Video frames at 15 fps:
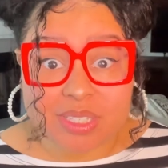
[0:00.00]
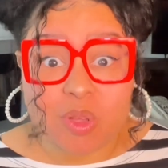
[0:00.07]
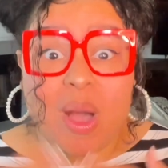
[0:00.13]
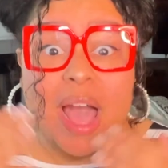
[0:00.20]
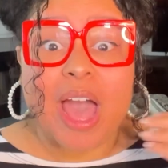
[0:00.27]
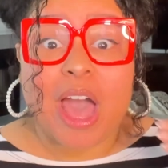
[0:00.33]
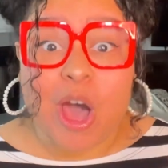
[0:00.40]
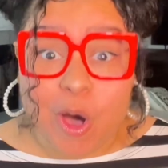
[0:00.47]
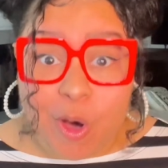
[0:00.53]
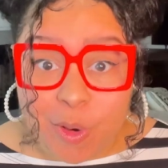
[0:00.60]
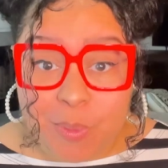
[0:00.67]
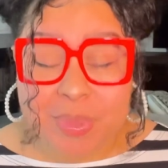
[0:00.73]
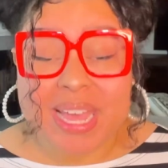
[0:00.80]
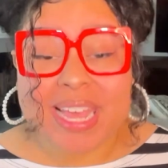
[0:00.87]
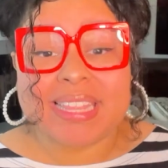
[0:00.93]
So I
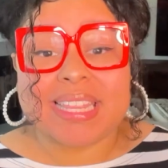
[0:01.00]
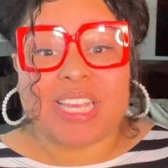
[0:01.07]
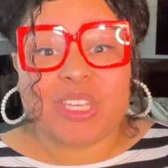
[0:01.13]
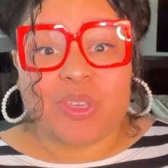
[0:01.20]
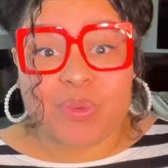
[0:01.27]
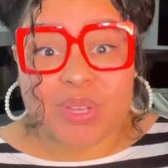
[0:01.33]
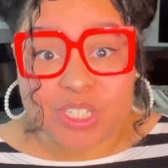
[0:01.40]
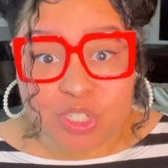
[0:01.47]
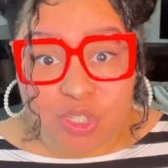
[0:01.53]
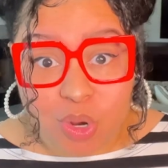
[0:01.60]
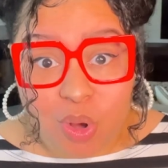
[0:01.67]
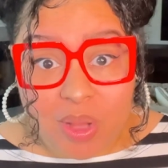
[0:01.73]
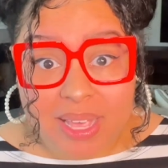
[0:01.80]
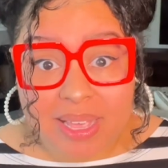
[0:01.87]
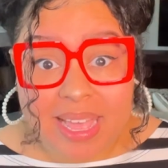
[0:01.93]
hope that you
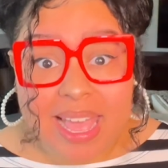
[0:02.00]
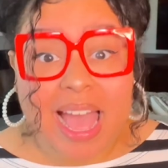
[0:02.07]
enjoy.